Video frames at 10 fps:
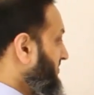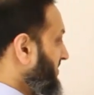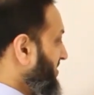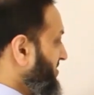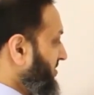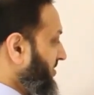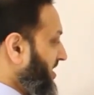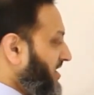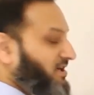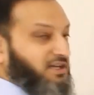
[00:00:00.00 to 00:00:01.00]

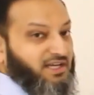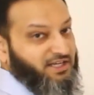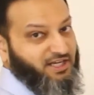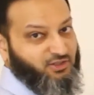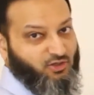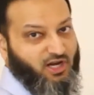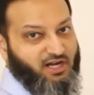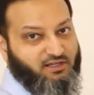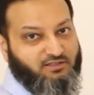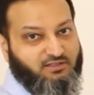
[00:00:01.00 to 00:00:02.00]
Listeria and
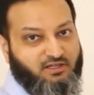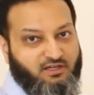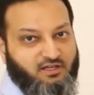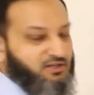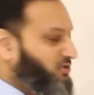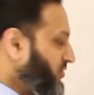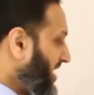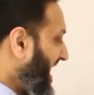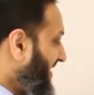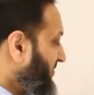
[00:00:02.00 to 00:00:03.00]
Enterococcus. So
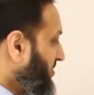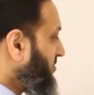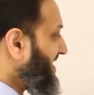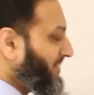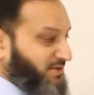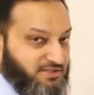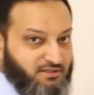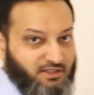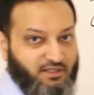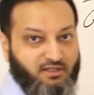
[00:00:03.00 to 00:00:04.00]
you have to use
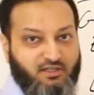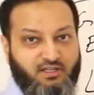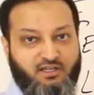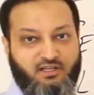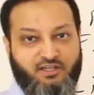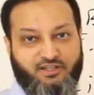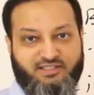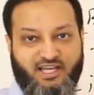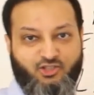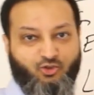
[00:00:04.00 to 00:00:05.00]
ampicillin in
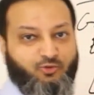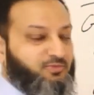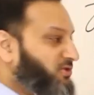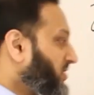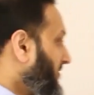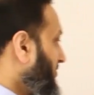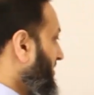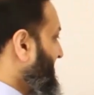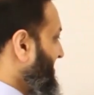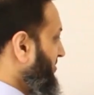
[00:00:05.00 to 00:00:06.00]
this age group to cover
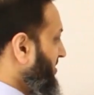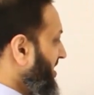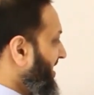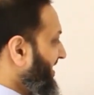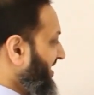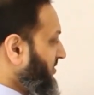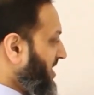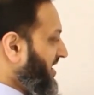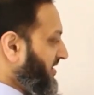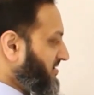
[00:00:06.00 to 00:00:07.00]
Listeria and
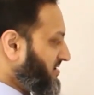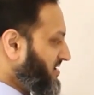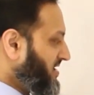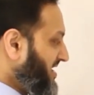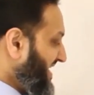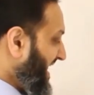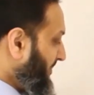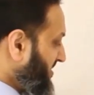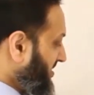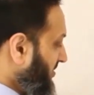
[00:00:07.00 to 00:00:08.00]
Enterococcus.
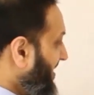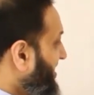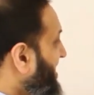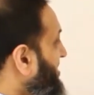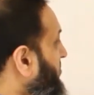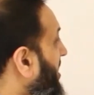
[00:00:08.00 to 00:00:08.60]
Ampicillin many times will